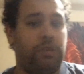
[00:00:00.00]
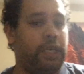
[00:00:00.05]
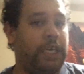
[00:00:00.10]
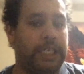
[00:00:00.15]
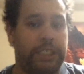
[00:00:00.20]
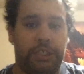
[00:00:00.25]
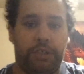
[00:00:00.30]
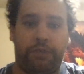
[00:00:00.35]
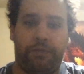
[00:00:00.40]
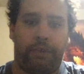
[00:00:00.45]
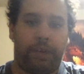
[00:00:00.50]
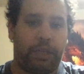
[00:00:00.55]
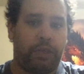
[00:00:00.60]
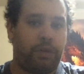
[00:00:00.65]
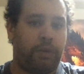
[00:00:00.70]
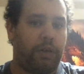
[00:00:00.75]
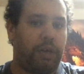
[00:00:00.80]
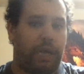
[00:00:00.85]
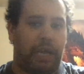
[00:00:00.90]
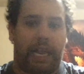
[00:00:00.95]
I do
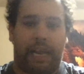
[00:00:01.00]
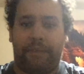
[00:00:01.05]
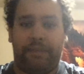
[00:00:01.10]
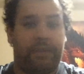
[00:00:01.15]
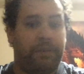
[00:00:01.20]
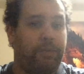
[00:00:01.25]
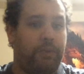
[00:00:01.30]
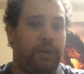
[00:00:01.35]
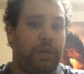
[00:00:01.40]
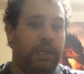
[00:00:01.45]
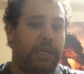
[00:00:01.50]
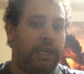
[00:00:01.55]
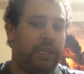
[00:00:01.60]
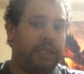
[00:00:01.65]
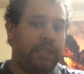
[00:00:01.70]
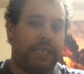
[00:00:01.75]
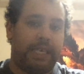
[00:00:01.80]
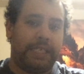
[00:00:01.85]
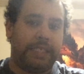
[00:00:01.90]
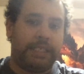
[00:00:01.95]
follow everyone on
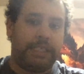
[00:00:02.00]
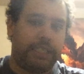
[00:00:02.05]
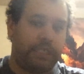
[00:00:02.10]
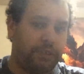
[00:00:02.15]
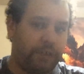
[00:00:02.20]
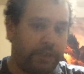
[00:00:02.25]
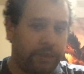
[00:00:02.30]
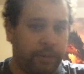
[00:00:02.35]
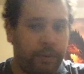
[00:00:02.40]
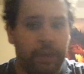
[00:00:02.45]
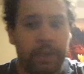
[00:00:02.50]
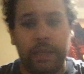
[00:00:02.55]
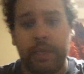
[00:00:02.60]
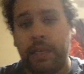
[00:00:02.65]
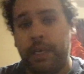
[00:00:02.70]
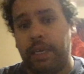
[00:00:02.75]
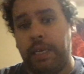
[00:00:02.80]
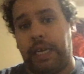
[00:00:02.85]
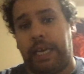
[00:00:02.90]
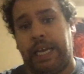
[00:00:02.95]
the IC curve,
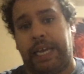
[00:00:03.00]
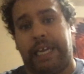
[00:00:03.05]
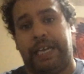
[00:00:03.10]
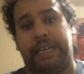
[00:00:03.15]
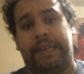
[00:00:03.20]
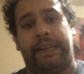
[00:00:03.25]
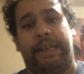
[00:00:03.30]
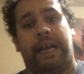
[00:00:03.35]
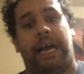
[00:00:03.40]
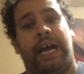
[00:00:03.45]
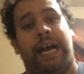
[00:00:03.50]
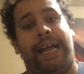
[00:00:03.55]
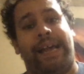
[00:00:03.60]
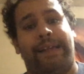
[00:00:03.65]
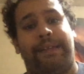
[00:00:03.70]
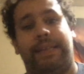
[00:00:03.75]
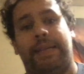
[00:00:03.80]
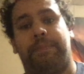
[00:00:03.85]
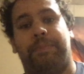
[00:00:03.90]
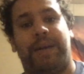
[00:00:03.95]
and I
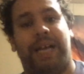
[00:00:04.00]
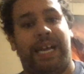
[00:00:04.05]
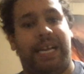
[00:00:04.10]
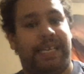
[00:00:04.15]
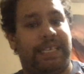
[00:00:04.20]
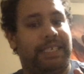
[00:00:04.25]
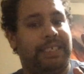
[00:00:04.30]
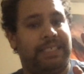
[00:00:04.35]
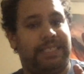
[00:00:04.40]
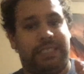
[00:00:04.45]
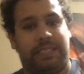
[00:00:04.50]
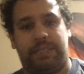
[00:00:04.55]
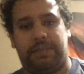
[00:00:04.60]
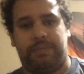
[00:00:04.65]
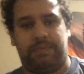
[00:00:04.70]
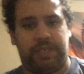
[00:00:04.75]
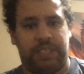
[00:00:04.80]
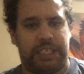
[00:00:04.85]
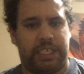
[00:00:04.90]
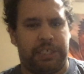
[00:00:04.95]
sit back and just
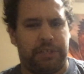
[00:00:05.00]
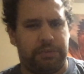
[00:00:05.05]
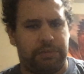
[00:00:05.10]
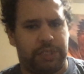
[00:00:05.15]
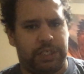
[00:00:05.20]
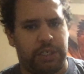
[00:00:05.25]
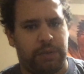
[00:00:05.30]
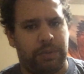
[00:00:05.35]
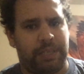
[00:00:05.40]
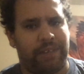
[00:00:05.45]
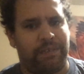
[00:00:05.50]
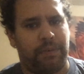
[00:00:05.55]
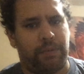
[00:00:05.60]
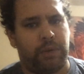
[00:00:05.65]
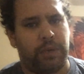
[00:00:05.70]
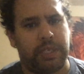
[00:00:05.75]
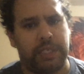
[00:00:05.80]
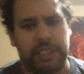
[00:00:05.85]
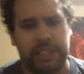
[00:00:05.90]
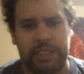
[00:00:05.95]
you know chill with
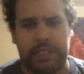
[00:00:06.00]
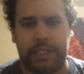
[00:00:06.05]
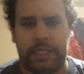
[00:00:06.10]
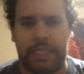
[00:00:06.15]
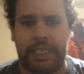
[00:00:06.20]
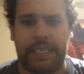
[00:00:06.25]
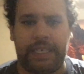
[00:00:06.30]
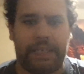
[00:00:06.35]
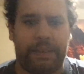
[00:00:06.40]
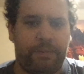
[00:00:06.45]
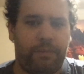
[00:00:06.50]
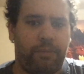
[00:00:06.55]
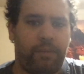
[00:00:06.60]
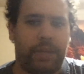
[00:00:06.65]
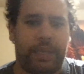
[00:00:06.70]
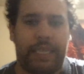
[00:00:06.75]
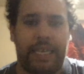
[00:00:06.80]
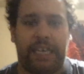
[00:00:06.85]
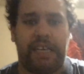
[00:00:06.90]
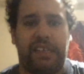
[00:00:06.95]
everyone and see what
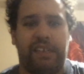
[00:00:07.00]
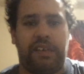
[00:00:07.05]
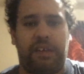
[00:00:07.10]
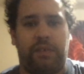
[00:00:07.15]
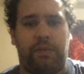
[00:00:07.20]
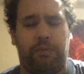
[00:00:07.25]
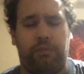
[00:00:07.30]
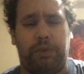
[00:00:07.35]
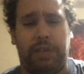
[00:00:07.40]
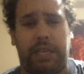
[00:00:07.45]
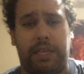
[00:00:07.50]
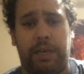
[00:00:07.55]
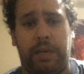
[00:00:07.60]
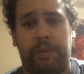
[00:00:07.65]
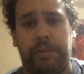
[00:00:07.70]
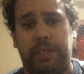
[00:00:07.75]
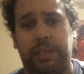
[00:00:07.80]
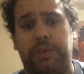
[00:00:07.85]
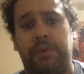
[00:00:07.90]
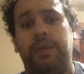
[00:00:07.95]
they're what they're up
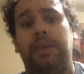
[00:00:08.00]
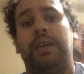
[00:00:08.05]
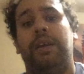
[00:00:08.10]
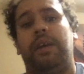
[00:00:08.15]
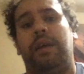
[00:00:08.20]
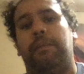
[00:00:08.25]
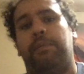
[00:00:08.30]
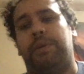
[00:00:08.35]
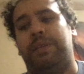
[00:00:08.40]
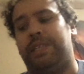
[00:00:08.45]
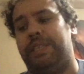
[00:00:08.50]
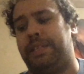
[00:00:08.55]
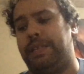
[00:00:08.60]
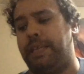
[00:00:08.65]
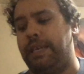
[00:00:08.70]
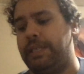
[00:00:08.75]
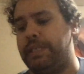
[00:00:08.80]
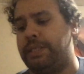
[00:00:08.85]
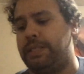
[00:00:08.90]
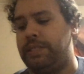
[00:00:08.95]
to. But
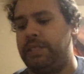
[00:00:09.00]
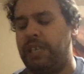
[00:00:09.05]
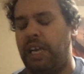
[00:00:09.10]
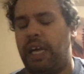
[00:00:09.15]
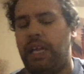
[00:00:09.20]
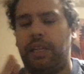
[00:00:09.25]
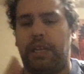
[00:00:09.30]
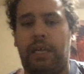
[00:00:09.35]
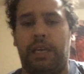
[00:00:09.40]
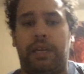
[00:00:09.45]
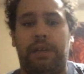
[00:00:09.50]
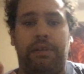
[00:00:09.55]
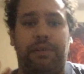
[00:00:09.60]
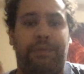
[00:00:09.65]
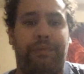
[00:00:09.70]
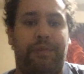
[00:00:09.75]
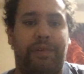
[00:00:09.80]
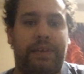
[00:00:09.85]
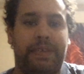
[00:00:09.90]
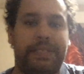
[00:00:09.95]
there's not a lot
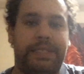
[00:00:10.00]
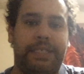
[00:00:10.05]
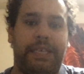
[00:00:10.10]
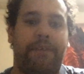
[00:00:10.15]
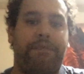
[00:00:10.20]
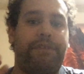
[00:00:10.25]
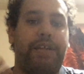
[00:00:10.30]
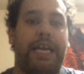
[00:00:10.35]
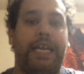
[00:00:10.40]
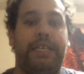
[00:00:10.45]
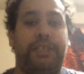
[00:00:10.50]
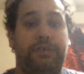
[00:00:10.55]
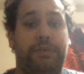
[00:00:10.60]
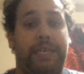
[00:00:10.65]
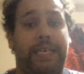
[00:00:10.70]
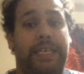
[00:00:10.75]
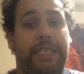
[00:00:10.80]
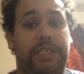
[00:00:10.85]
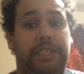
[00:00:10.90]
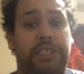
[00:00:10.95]
of uh, stuff that I do
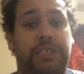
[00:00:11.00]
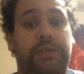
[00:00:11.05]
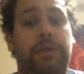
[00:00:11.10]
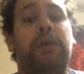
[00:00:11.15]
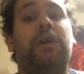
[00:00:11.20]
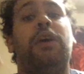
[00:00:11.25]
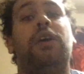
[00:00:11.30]
get into.